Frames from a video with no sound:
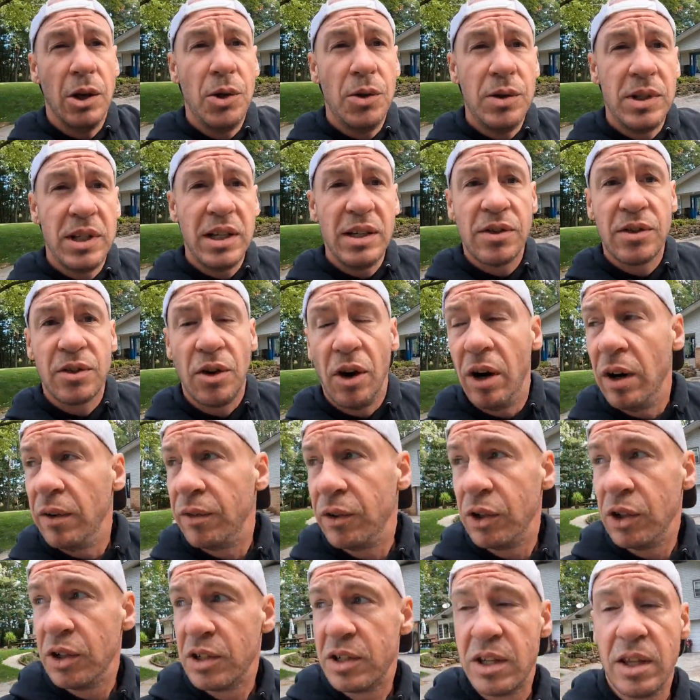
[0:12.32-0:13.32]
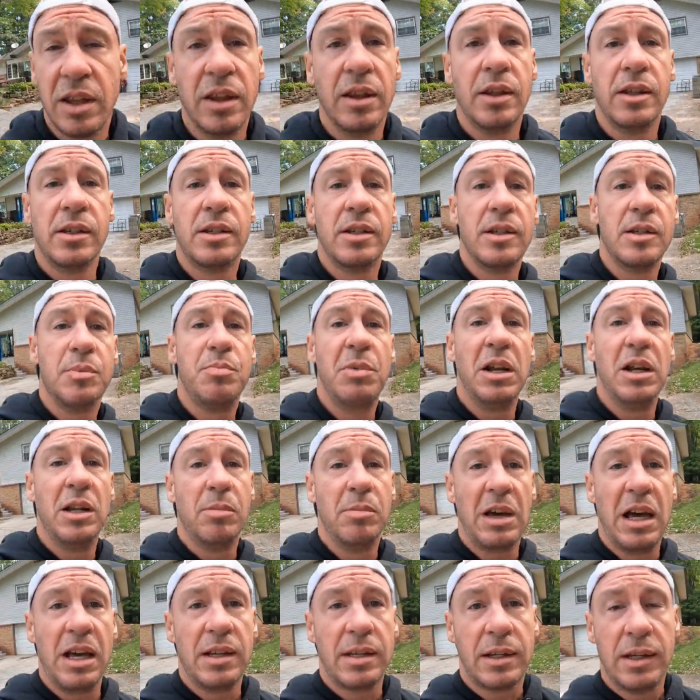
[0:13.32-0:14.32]
Hello, disc golfers. This is
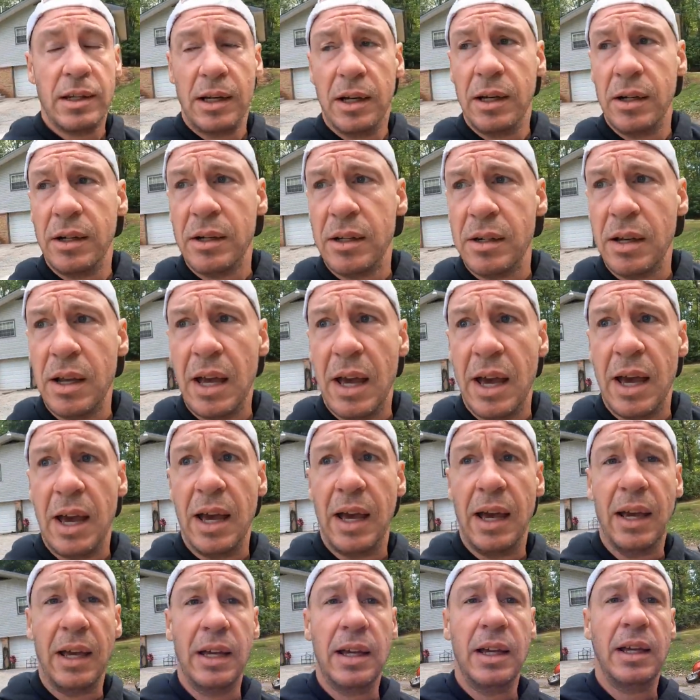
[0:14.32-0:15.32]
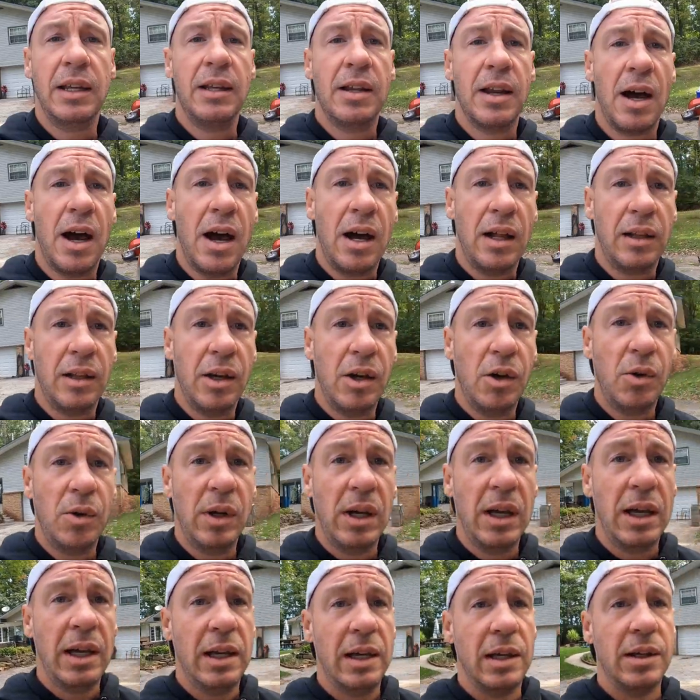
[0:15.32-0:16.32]
Benny Baskets here at Hidden
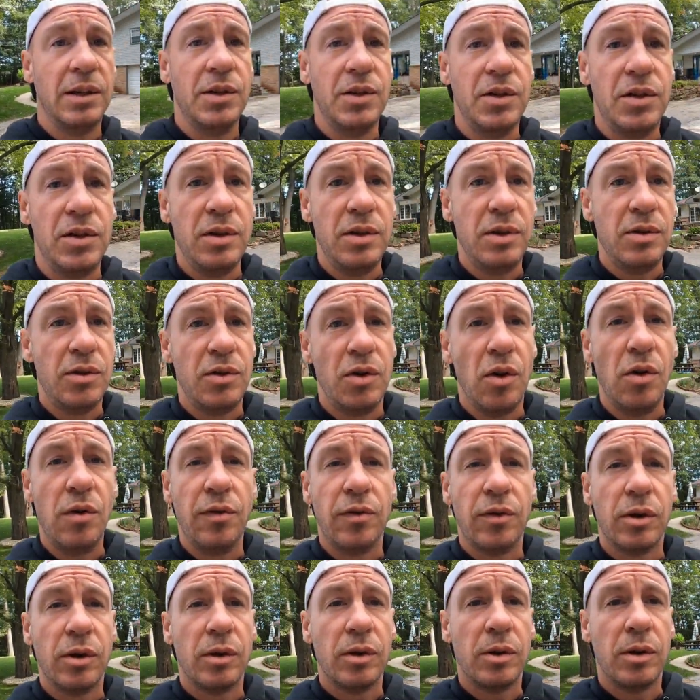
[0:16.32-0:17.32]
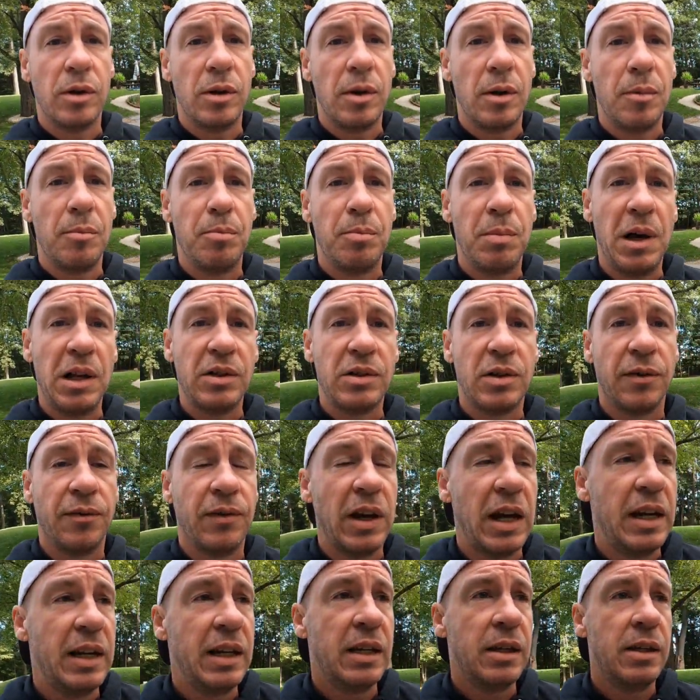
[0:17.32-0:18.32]
Hollow in Dover,
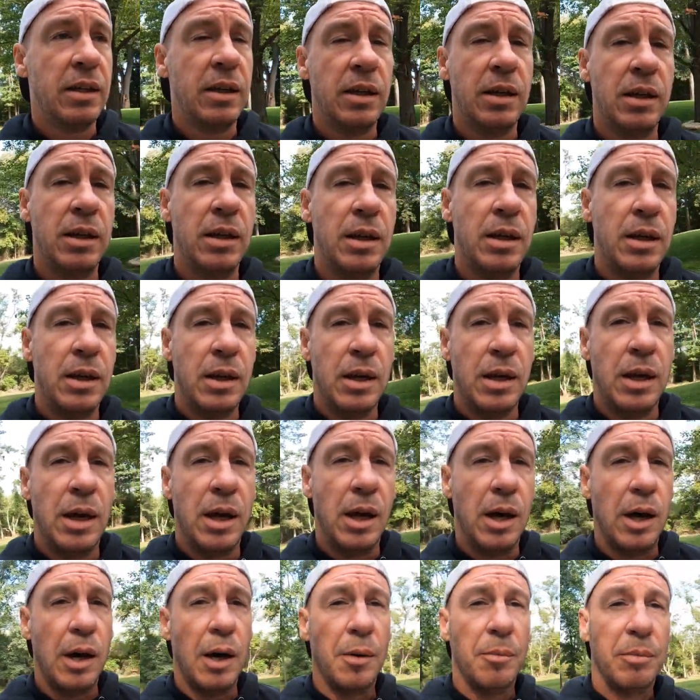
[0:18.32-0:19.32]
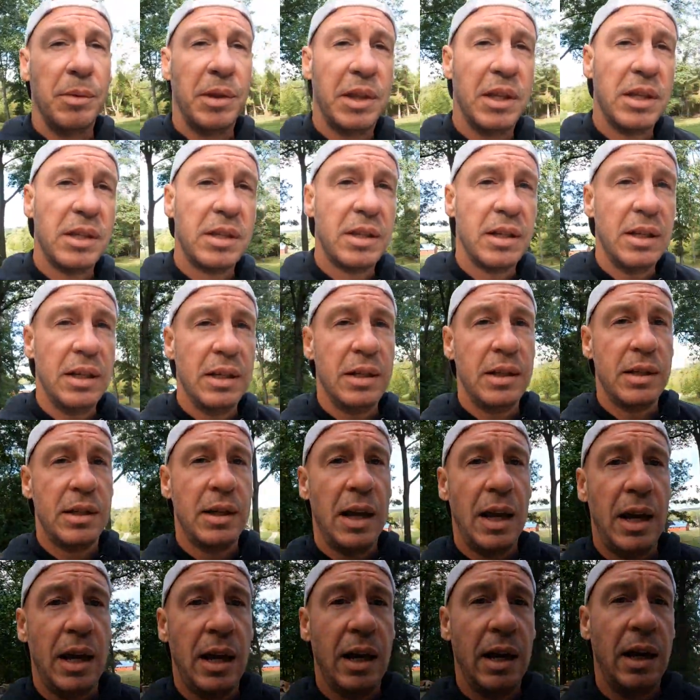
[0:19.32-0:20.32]
Pennsylvania. Um, this
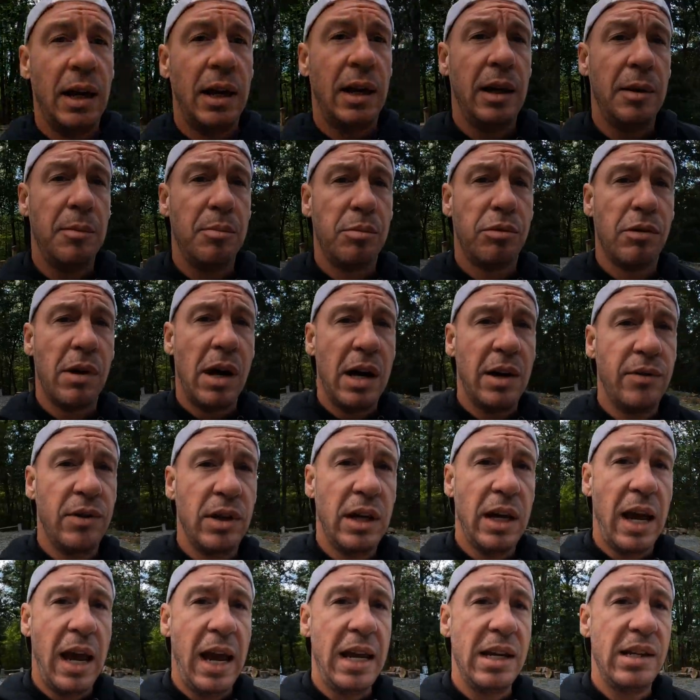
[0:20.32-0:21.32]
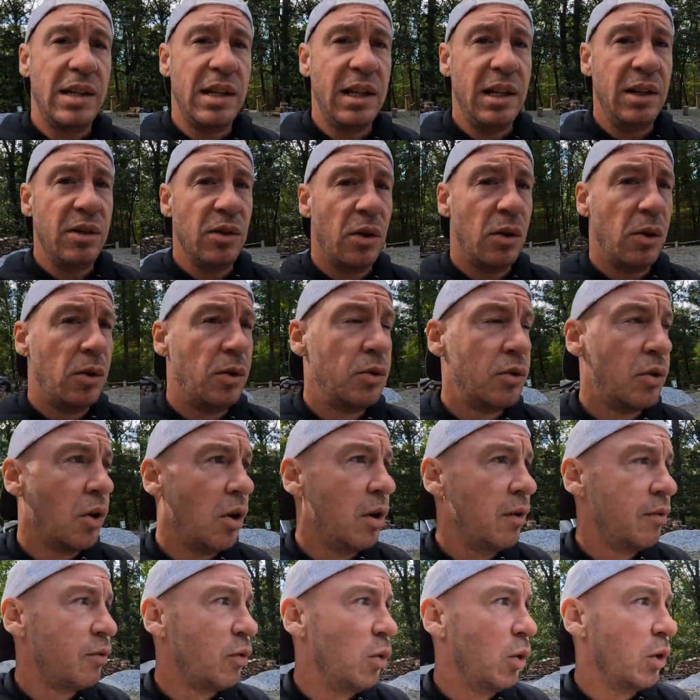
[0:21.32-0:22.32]
is a private 18 hole
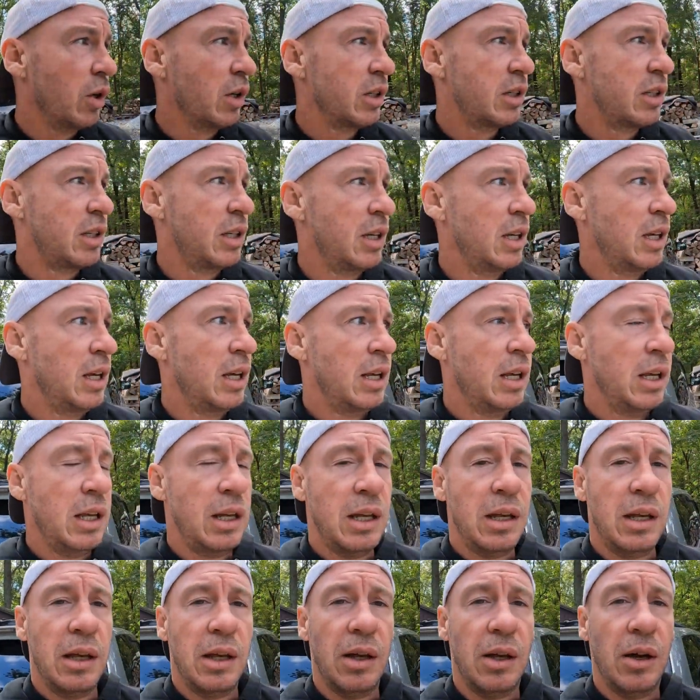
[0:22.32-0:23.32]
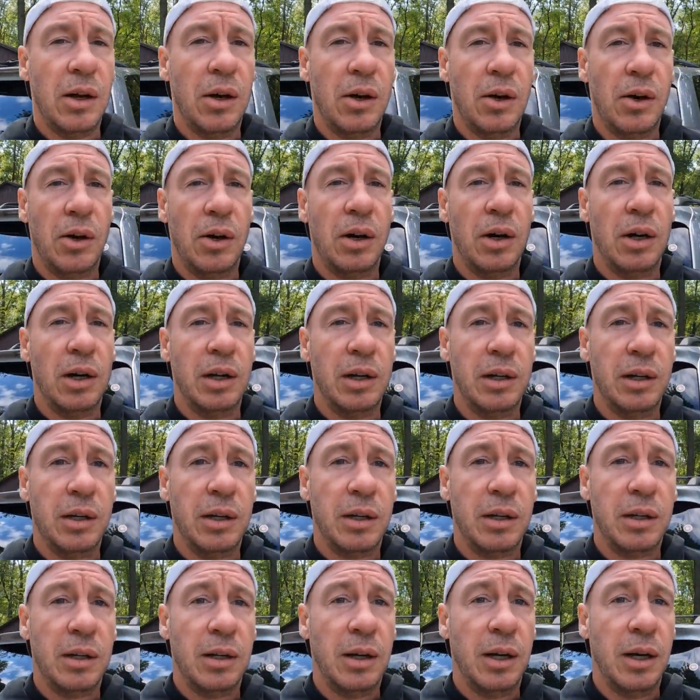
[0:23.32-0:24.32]
golf course
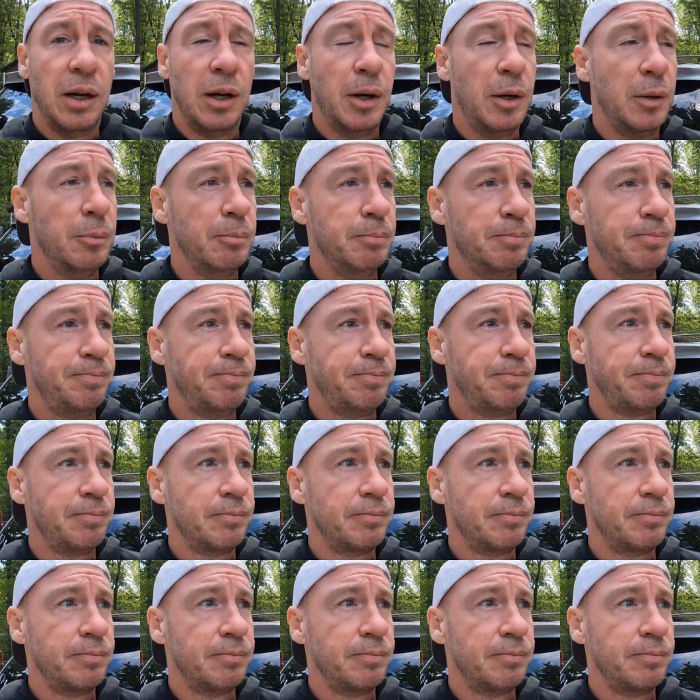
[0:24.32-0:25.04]
on um,